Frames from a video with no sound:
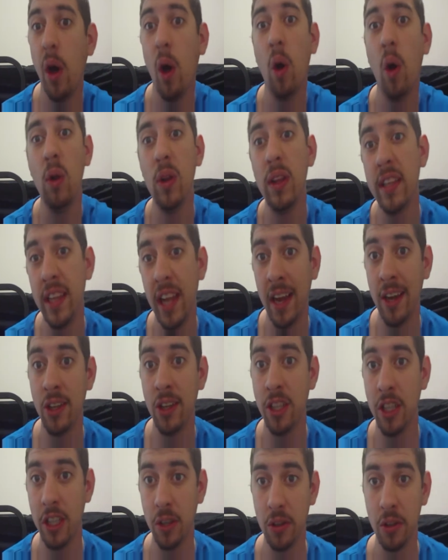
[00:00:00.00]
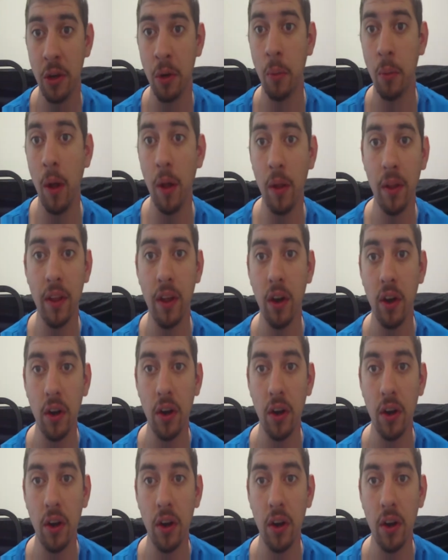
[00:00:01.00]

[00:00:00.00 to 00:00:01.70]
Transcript: the whole entire shelter while